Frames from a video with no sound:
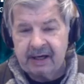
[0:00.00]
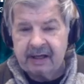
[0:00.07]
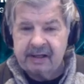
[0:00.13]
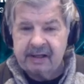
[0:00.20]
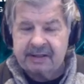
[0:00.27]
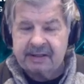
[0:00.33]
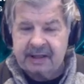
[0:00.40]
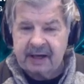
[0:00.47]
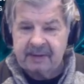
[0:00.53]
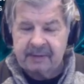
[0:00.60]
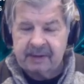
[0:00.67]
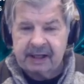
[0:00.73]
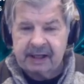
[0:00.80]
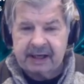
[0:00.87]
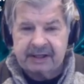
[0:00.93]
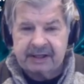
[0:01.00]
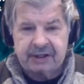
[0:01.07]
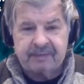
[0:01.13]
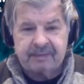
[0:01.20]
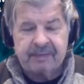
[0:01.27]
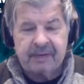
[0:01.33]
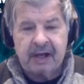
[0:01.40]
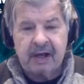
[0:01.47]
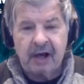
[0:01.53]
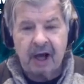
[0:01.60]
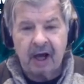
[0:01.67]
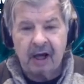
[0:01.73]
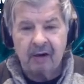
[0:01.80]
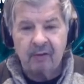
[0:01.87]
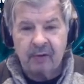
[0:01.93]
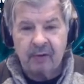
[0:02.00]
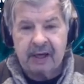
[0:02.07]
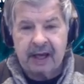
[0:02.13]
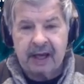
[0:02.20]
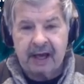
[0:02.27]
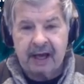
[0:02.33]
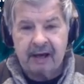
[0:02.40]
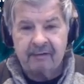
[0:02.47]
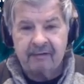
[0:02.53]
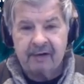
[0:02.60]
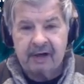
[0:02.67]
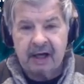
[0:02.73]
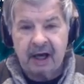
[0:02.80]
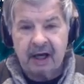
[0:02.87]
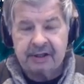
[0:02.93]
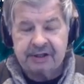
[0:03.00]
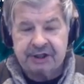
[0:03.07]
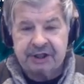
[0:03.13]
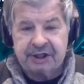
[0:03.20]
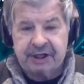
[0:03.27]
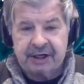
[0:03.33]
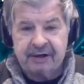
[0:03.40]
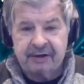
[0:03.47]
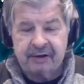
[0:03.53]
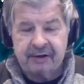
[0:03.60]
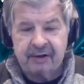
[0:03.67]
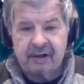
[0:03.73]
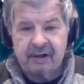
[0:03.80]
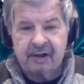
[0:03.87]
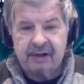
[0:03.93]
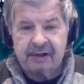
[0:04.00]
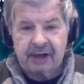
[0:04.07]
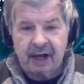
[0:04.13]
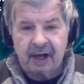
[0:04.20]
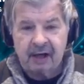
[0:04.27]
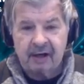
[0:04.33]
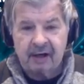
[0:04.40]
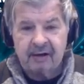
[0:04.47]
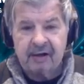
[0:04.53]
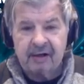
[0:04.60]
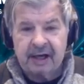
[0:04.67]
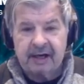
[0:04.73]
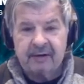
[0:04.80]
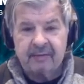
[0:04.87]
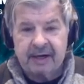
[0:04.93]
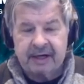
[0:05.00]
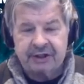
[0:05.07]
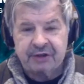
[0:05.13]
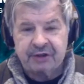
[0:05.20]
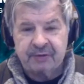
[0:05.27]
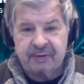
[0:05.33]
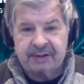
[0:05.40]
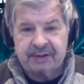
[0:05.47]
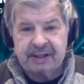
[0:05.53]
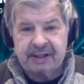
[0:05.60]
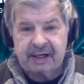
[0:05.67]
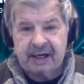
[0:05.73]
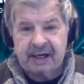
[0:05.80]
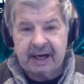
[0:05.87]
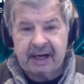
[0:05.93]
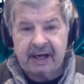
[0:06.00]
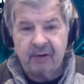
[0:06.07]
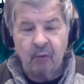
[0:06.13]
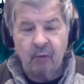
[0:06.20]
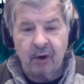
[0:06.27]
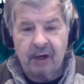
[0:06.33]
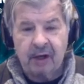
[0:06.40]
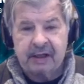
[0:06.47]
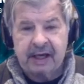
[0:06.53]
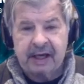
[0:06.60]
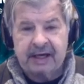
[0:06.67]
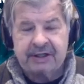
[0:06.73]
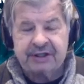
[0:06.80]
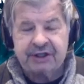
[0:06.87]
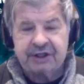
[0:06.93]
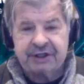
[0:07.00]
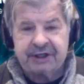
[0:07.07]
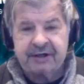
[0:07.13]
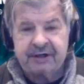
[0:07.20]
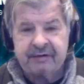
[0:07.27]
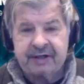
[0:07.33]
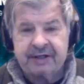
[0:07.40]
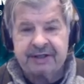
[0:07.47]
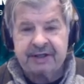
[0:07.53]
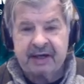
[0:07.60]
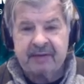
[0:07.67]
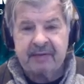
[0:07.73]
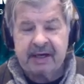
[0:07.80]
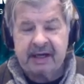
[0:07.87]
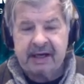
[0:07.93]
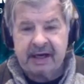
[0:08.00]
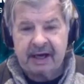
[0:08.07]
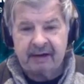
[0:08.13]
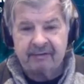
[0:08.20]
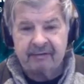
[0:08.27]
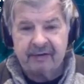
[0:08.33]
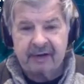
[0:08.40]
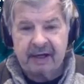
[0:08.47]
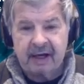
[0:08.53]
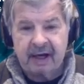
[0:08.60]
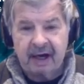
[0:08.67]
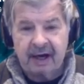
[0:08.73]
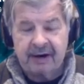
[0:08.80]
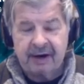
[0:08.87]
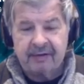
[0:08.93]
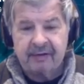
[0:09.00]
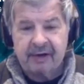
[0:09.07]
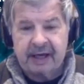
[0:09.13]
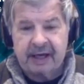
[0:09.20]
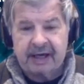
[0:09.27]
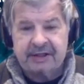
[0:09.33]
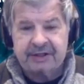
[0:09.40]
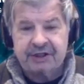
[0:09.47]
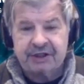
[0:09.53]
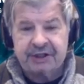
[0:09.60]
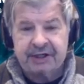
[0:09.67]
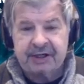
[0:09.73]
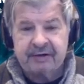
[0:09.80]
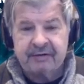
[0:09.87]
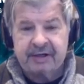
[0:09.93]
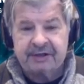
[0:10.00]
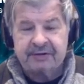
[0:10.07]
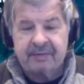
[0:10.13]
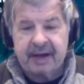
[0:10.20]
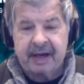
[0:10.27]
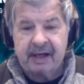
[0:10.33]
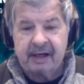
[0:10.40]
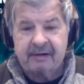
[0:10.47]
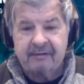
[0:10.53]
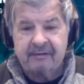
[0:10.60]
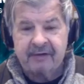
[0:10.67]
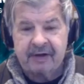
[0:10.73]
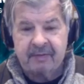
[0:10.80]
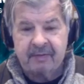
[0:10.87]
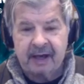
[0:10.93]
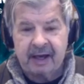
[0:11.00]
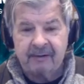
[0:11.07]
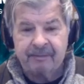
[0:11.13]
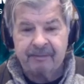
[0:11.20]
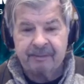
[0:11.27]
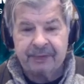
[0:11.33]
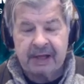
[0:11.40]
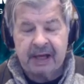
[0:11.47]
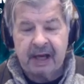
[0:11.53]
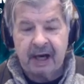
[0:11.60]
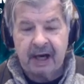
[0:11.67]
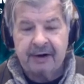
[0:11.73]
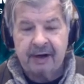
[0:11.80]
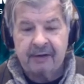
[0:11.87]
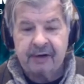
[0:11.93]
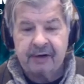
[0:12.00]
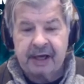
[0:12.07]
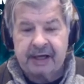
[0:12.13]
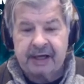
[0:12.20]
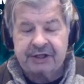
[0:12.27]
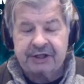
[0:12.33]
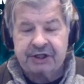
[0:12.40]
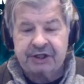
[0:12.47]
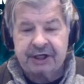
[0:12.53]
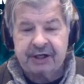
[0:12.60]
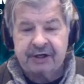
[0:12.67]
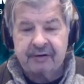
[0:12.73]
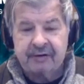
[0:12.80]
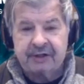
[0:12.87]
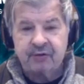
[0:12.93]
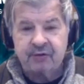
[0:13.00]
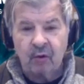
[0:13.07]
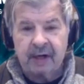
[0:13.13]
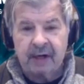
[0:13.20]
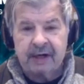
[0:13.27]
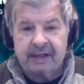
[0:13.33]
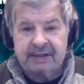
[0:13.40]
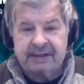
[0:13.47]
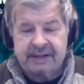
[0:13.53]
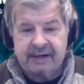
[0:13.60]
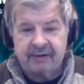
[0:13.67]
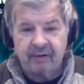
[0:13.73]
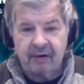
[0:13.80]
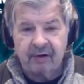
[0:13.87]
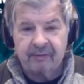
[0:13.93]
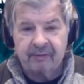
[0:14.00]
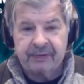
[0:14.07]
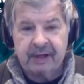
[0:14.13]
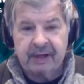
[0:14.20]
in this application, we have gender, dollar, and measurement. And in one case, gender is M and an F. Another case, gender is male and female. Another case, gender is 1 and 0.